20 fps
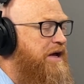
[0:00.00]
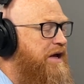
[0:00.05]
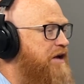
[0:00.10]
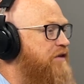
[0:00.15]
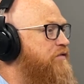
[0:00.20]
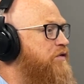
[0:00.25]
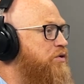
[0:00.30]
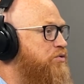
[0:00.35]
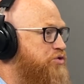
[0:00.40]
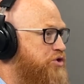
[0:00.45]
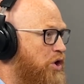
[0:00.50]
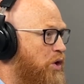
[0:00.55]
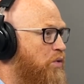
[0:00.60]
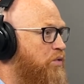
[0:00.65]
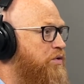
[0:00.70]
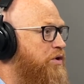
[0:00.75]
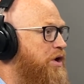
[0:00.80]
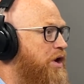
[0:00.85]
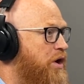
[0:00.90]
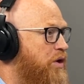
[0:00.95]
if you
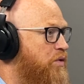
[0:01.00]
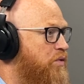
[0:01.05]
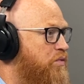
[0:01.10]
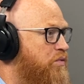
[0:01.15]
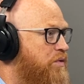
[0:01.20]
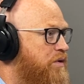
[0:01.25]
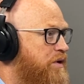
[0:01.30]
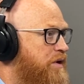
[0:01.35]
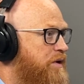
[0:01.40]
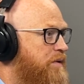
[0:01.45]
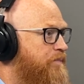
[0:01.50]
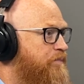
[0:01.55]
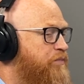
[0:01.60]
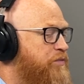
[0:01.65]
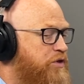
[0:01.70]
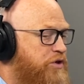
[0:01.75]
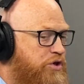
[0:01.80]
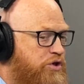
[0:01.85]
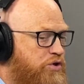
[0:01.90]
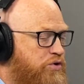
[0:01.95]
don't know,
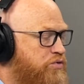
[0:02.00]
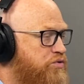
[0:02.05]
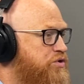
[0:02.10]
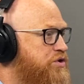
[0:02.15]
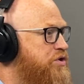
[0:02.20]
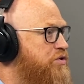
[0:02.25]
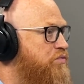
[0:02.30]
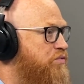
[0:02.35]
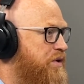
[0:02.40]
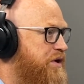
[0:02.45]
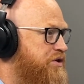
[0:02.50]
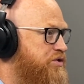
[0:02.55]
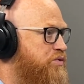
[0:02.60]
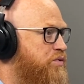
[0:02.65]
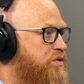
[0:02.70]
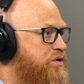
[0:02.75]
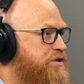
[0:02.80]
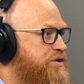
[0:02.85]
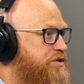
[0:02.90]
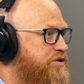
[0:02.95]
use the
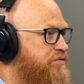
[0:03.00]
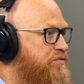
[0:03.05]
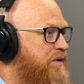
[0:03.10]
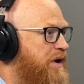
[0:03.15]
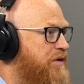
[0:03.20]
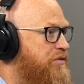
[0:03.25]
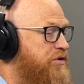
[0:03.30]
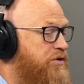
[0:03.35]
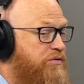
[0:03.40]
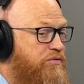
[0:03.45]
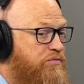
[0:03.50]
resources around you.